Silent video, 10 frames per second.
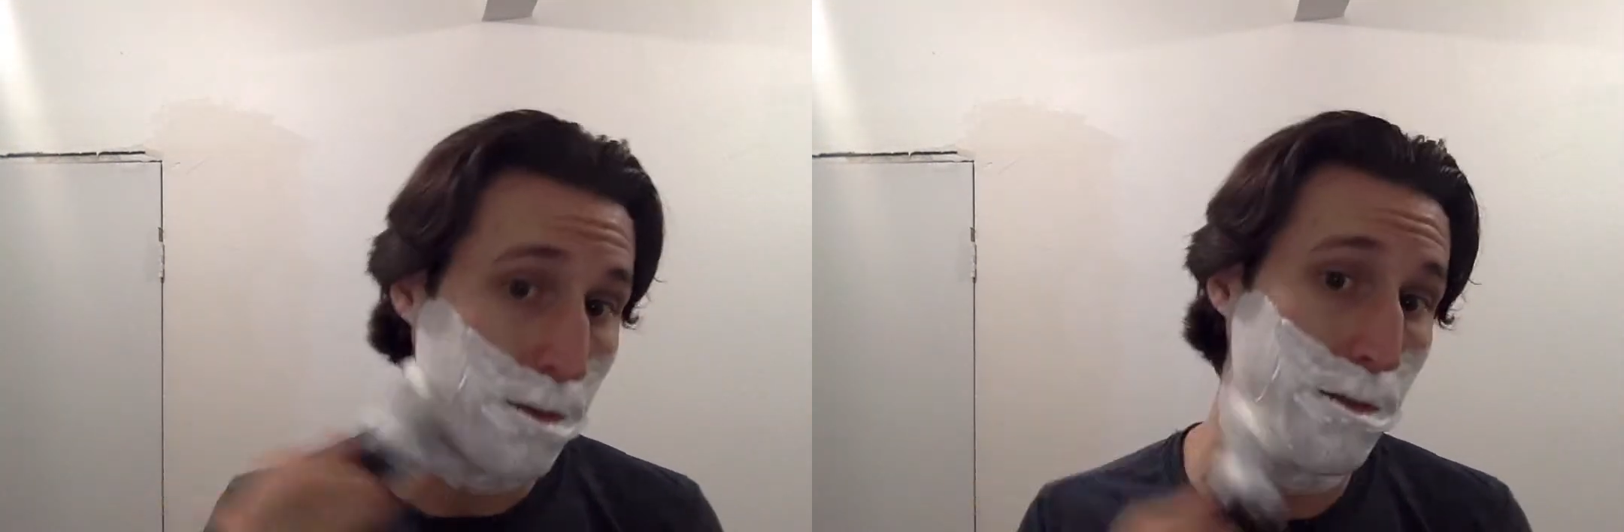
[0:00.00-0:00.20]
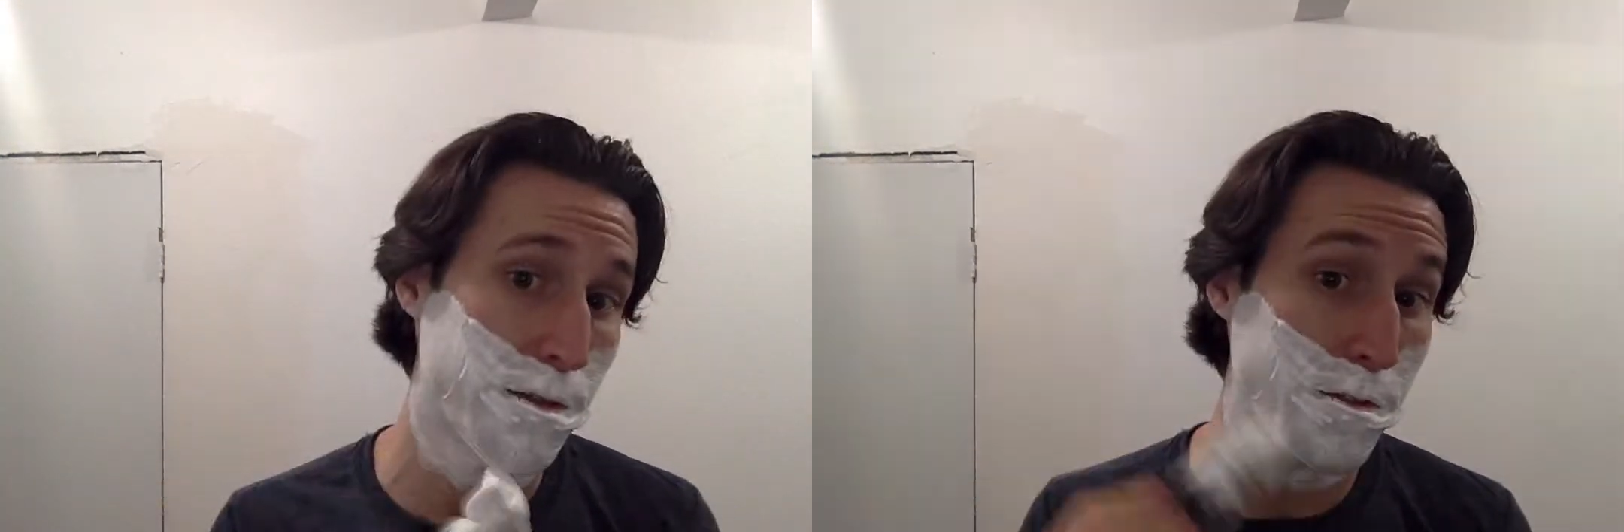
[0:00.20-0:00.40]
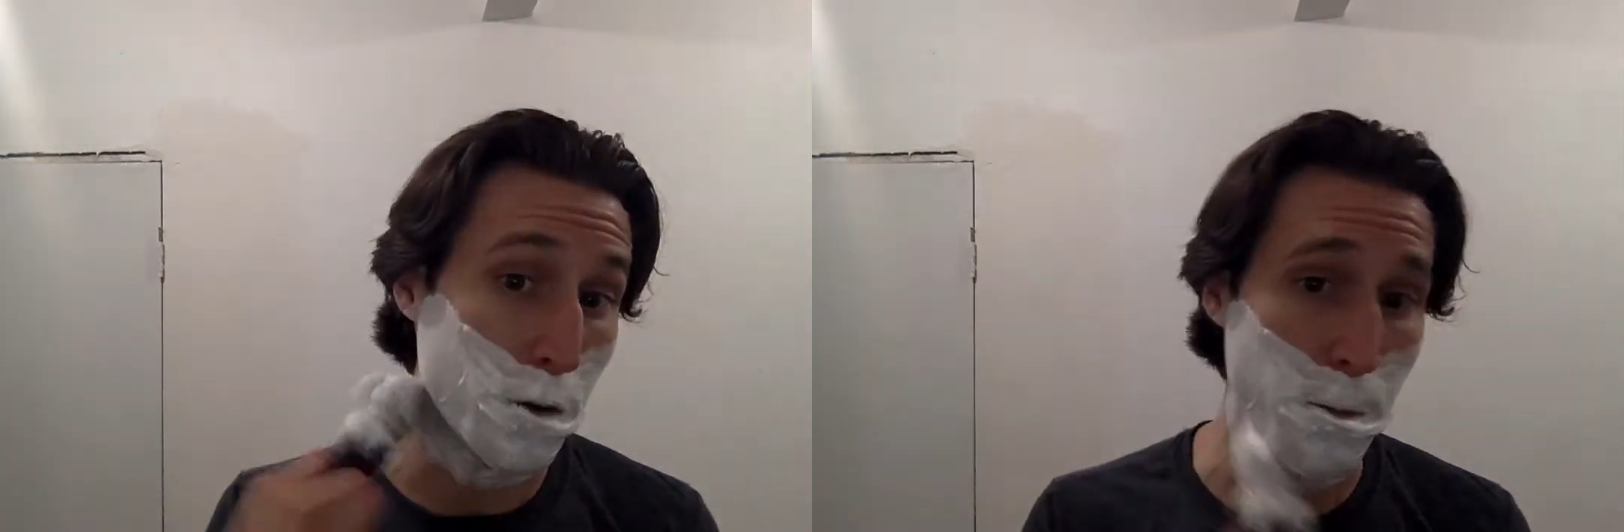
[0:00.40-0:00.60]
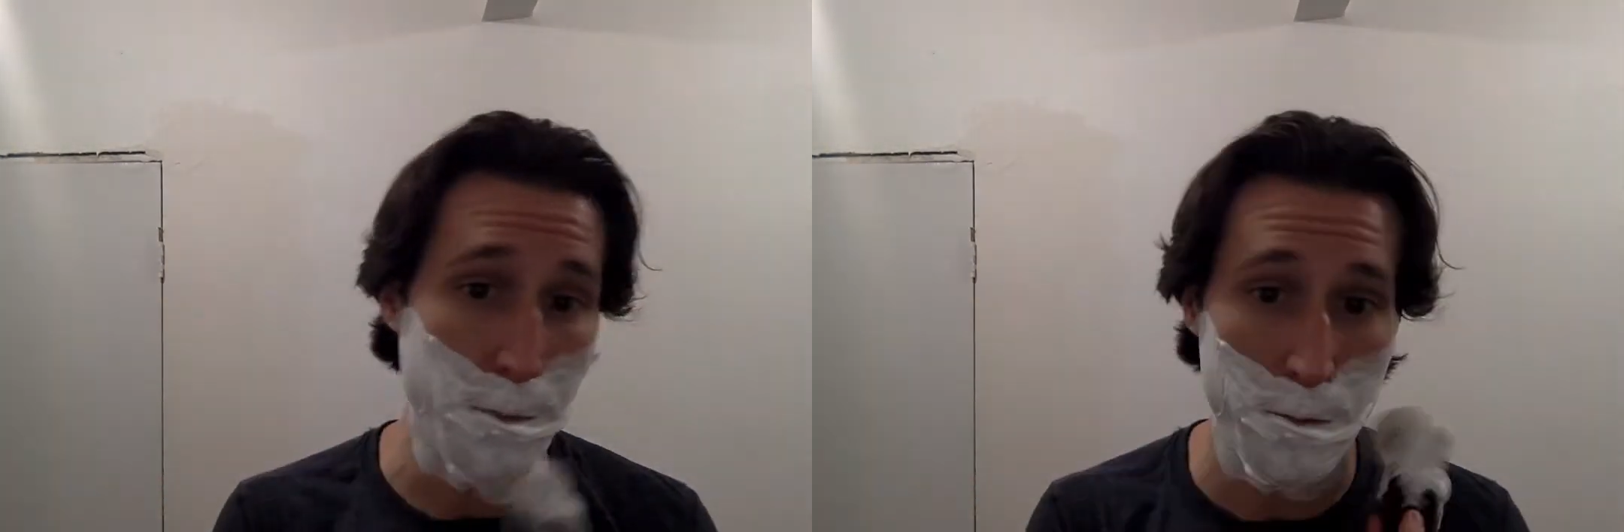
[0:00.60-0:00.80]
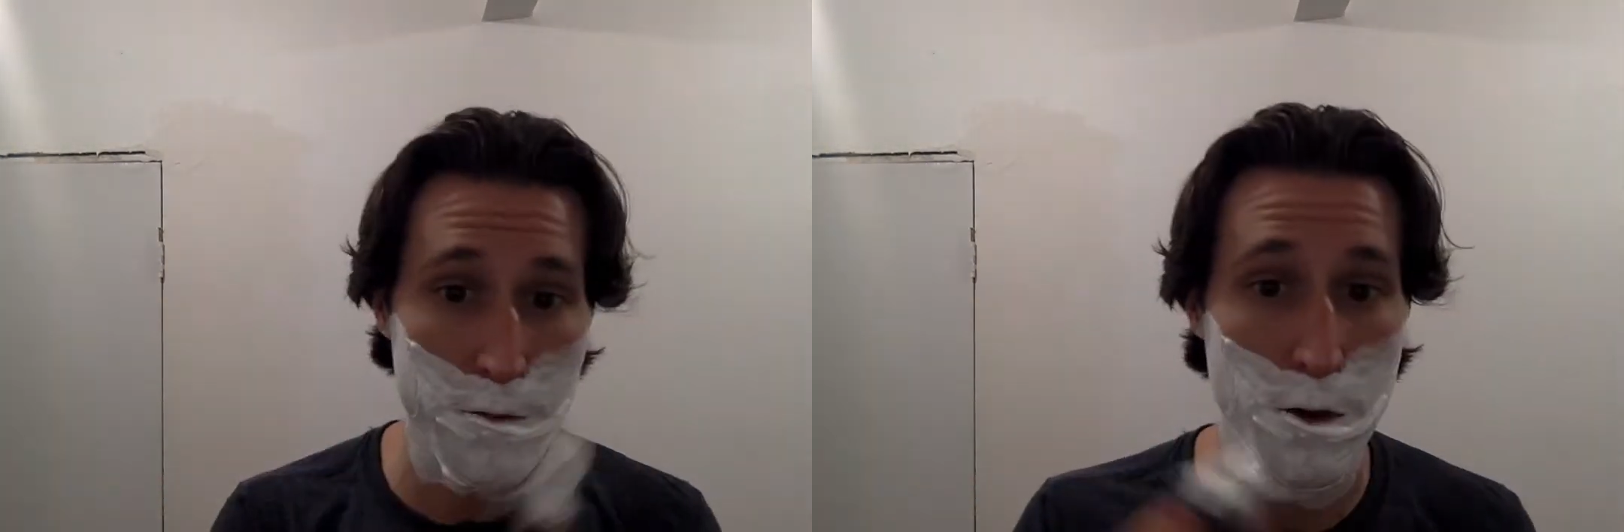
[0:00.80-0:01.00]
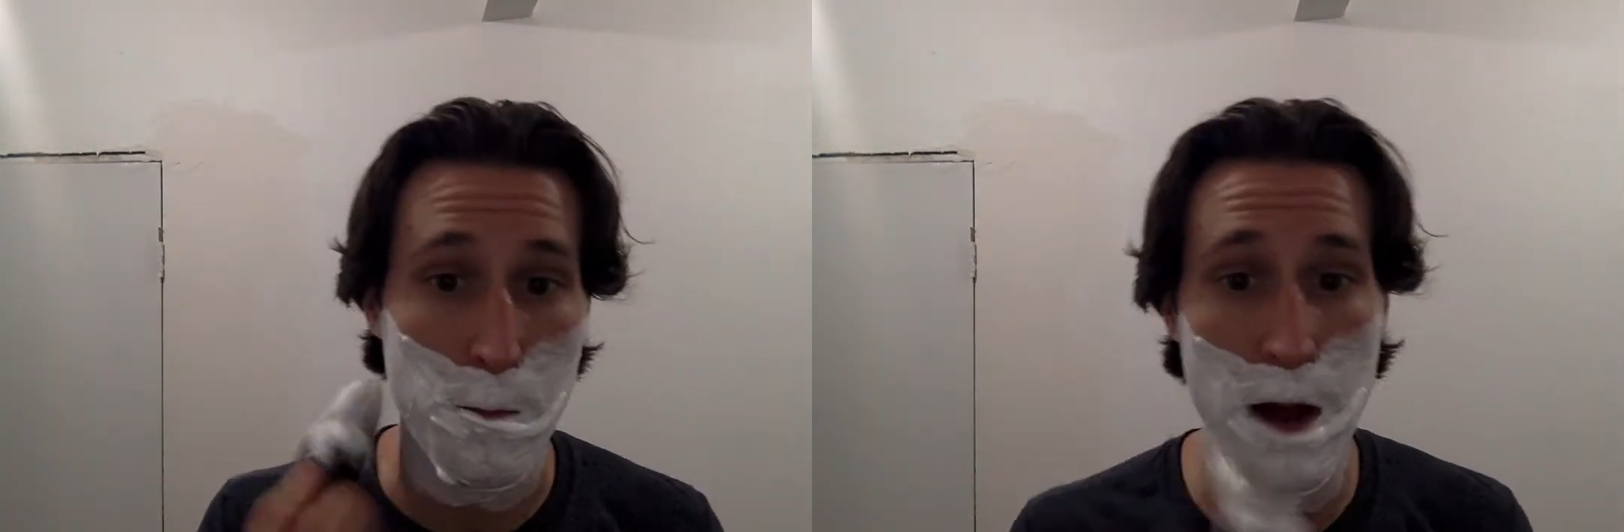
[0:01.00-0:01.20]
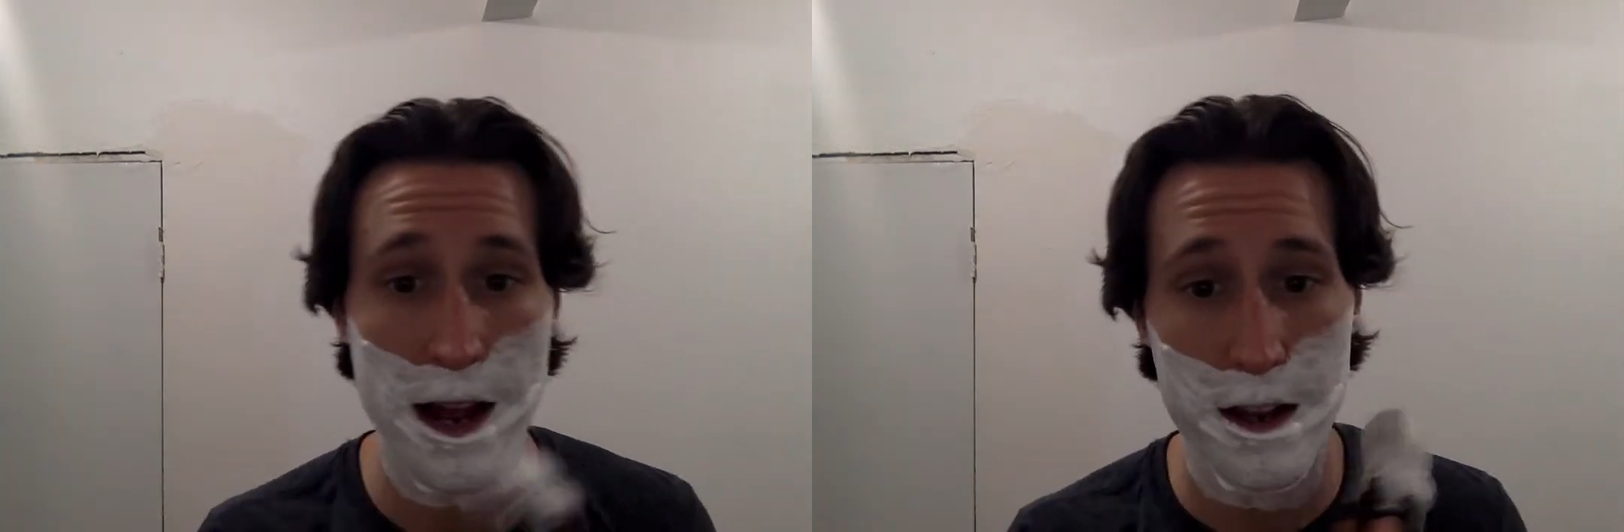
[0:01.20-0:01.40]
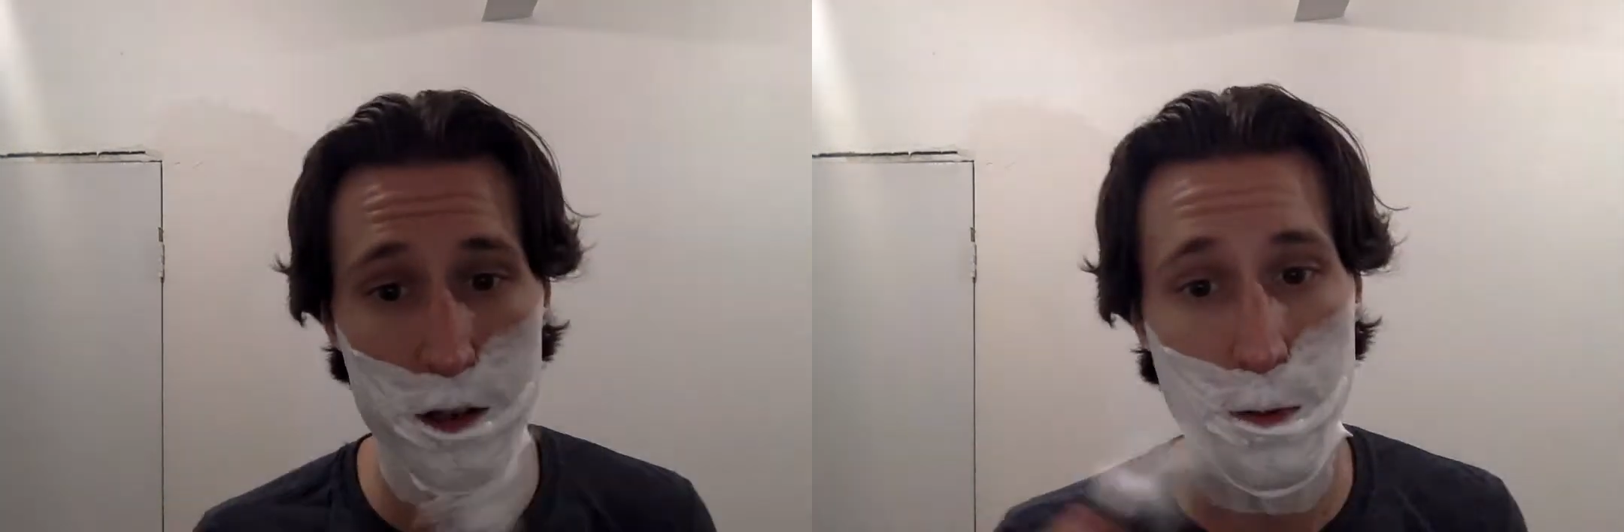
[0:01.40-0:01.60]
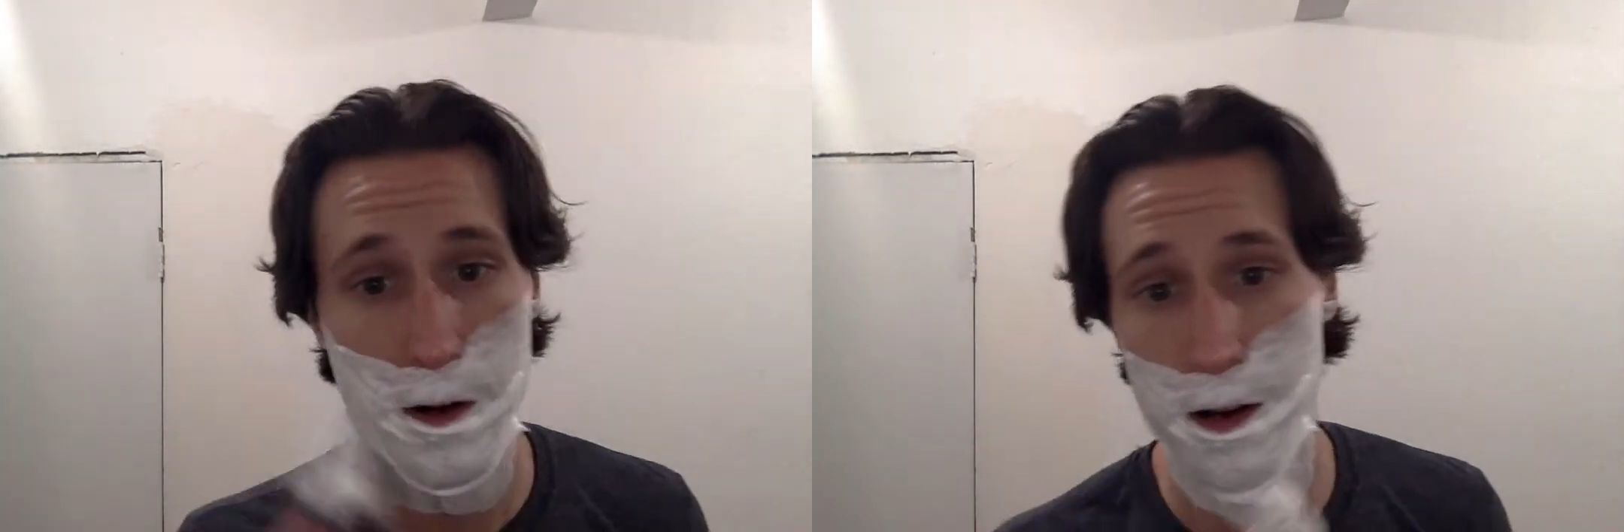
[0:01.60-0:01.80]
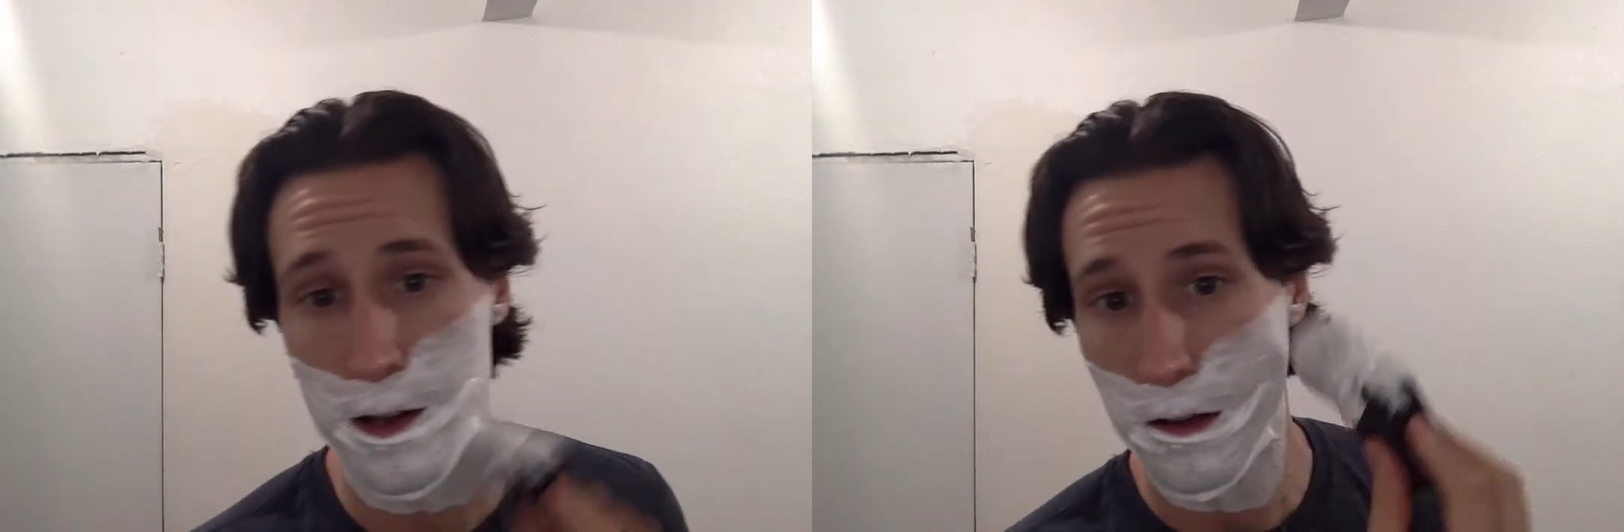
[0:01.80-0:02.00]
for my
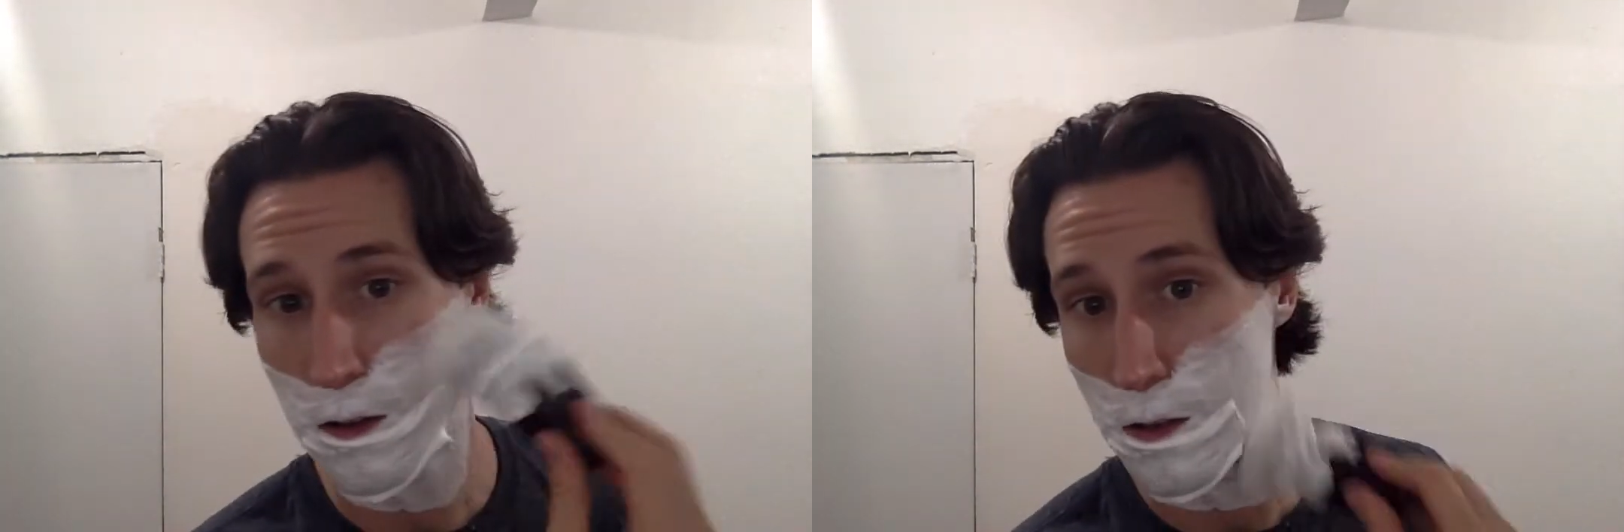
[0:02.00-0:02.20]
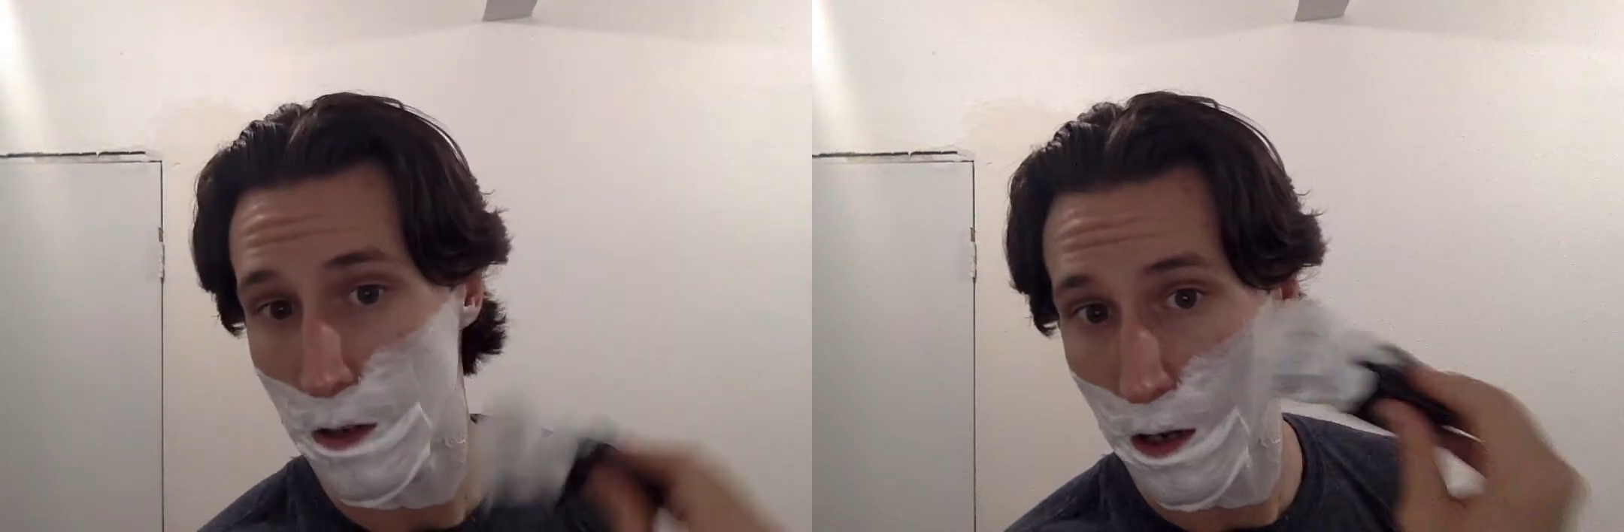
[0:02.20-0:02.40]
experience,